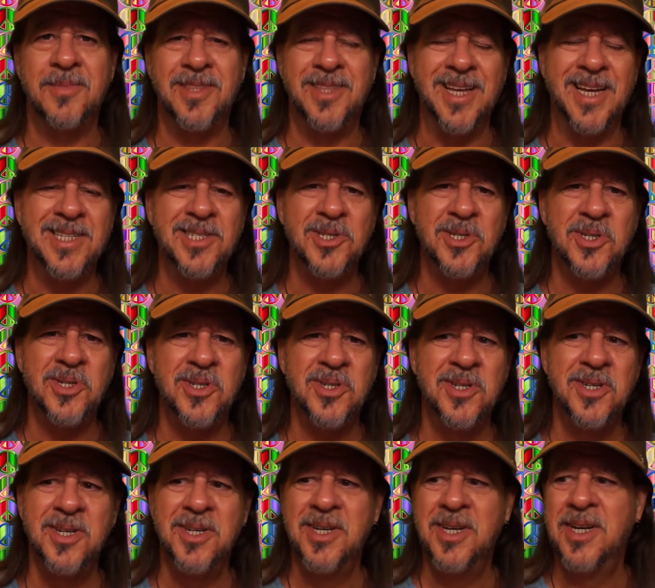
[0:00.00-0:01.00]
That's
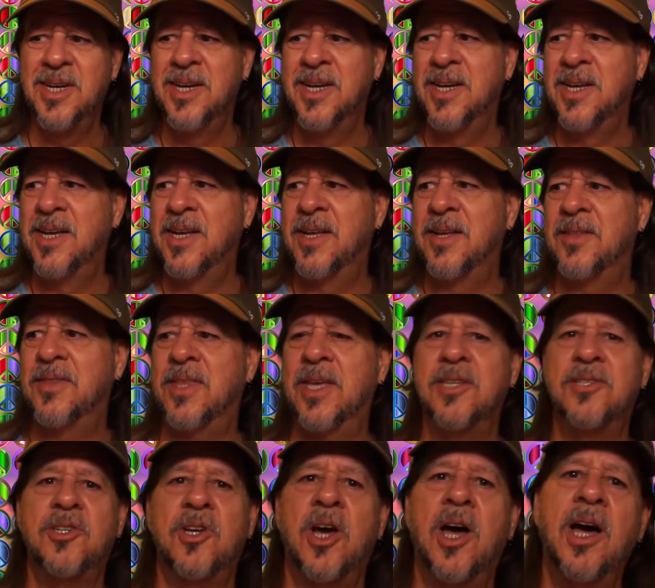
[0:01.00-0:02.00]

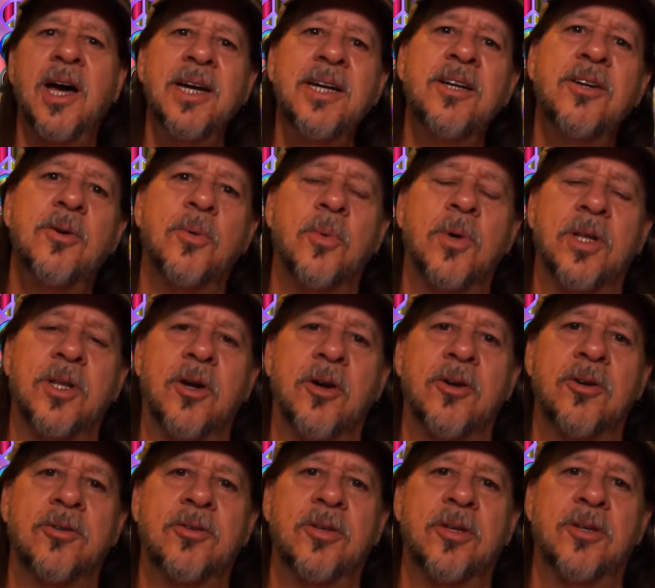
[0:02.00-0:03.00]
kind of what
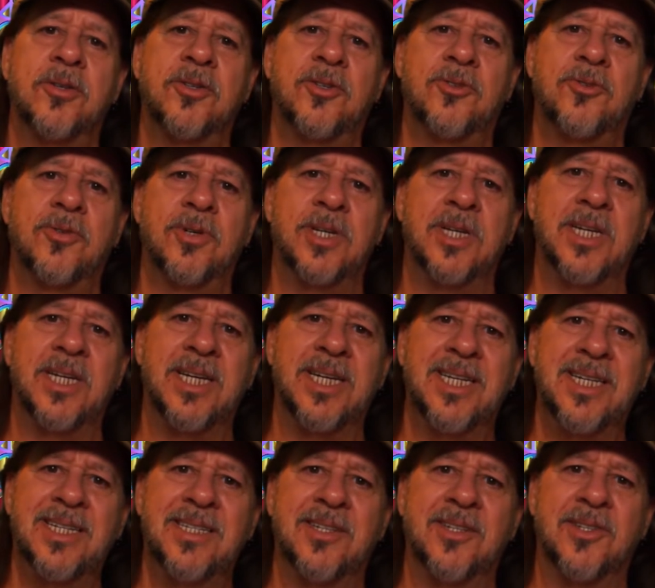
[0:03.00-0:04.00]
artistry
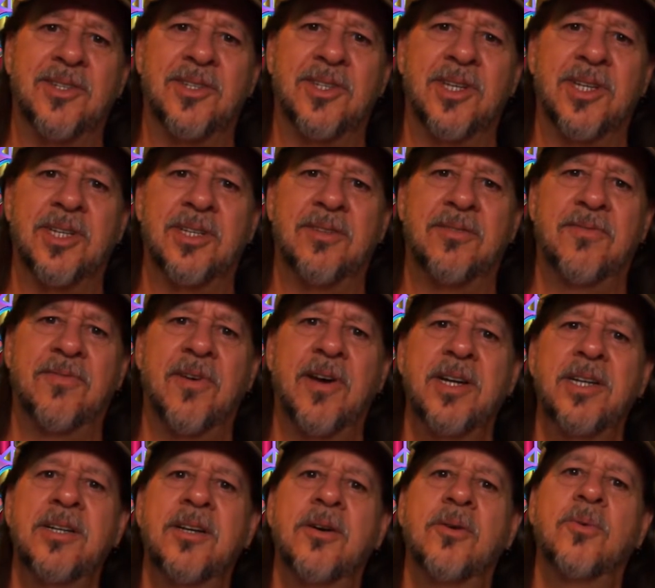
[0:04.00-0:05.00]
is
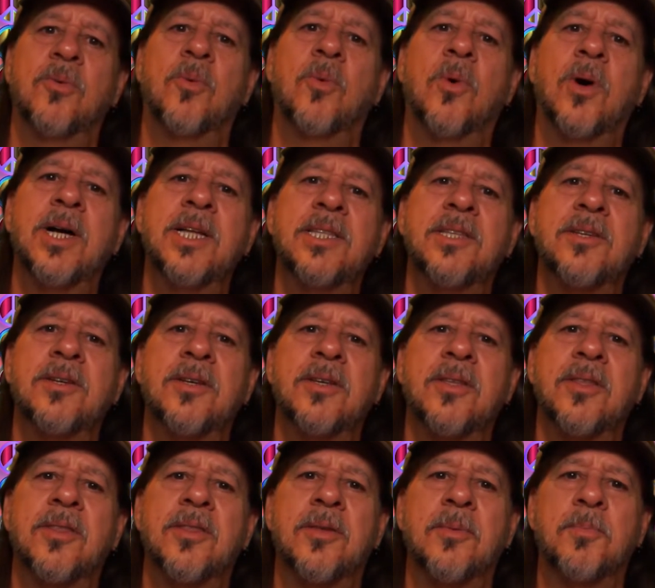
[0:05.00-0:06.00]
find out what
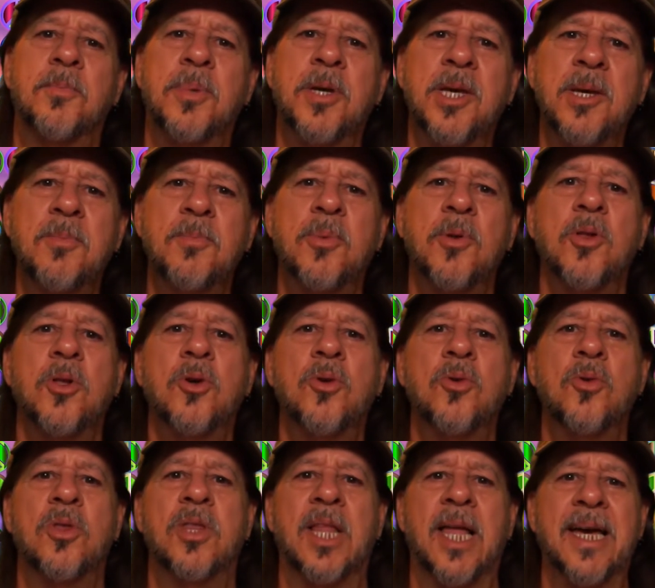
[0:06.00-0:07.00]
the people
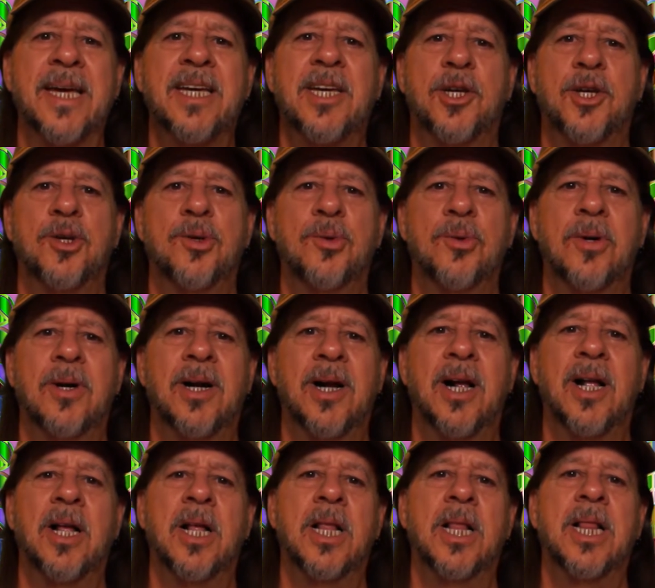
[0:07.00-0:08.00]
who like you
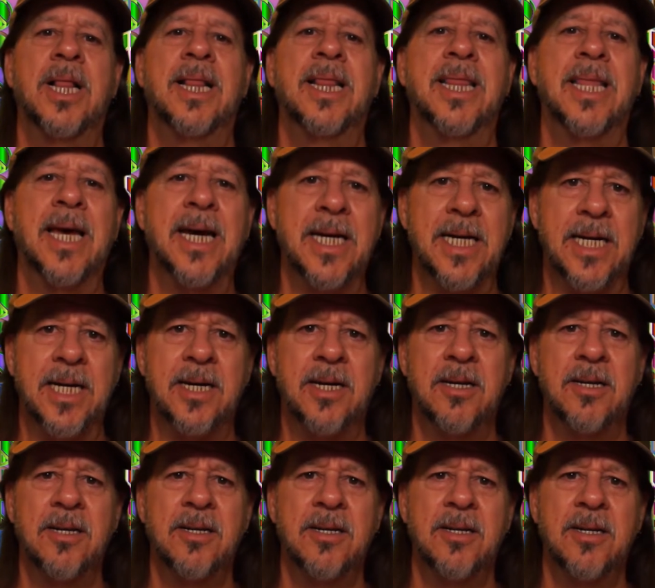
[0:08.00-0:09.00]

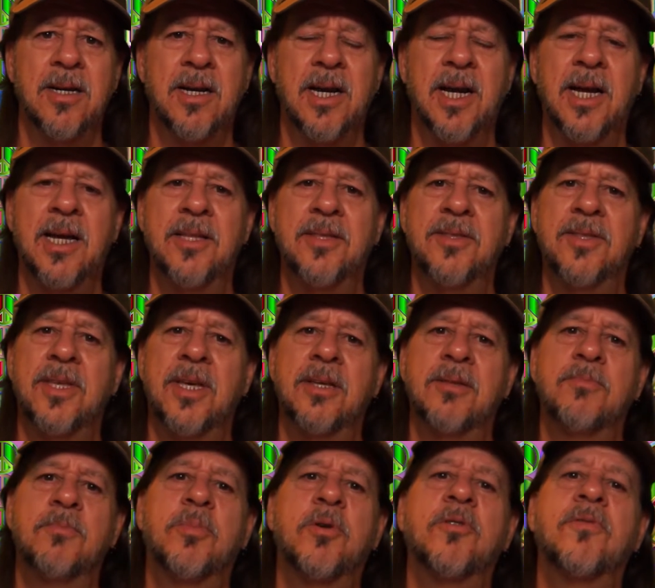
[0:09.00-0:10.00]
like, and
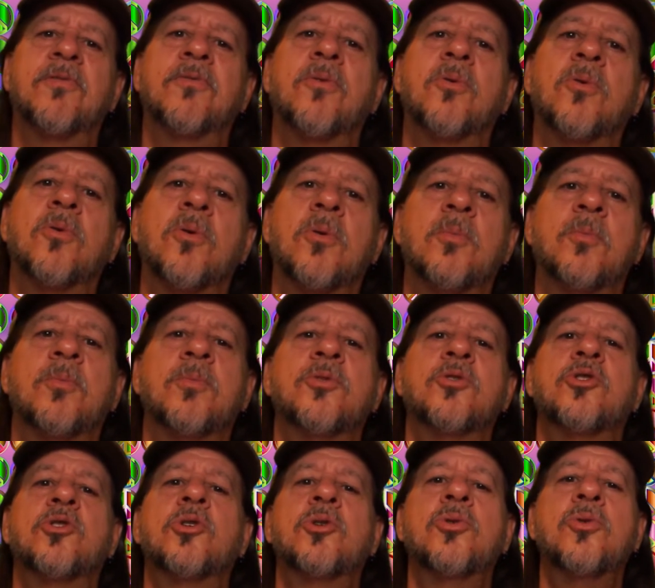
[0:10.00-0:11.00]
then perform
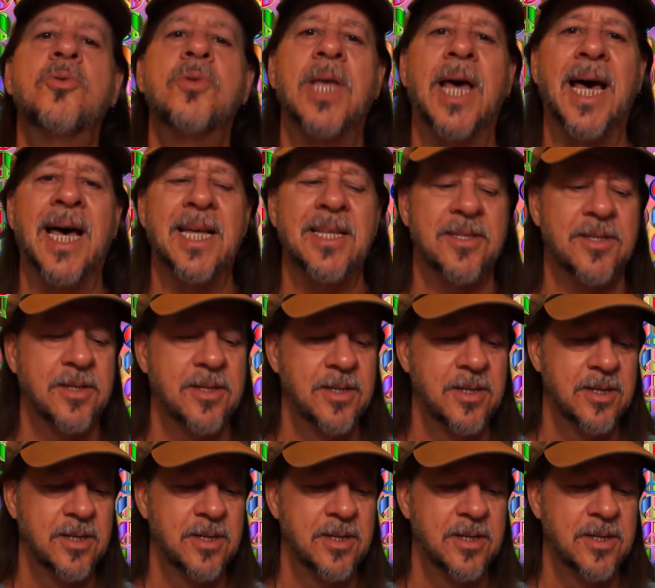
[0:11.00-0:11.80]
to that